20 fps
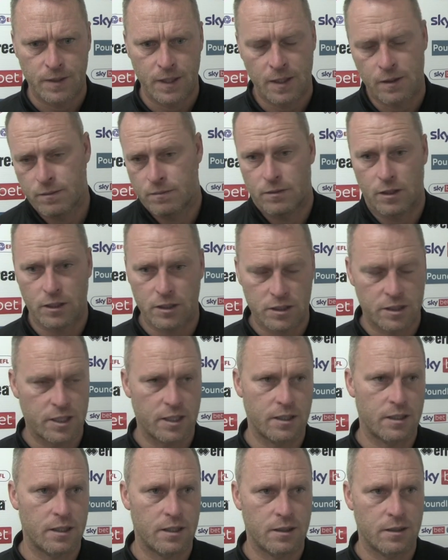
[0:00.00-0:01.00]

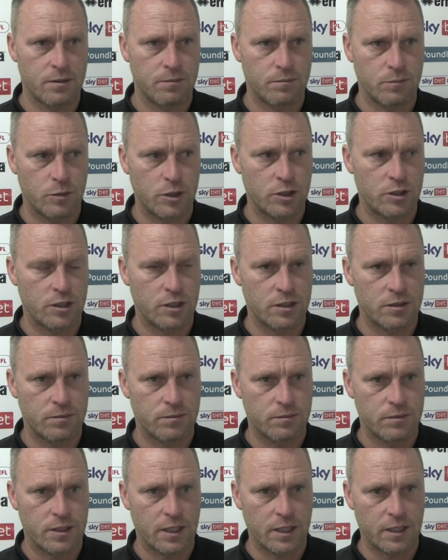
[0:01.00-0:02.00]
we should have
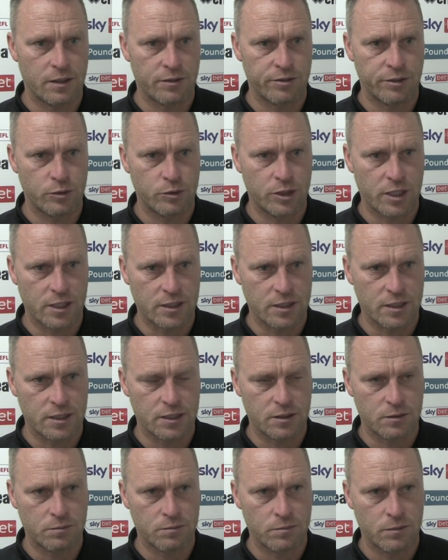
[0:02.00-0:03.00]
taken a few
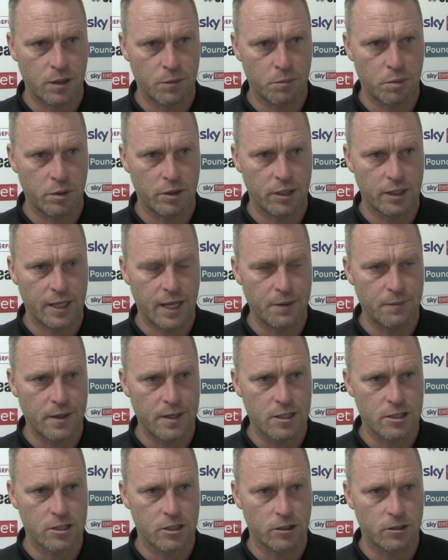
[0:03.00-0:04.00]
chances and put the game
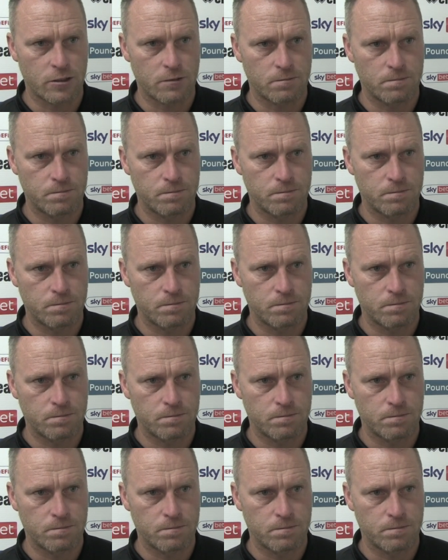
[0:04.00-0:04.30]
out of side.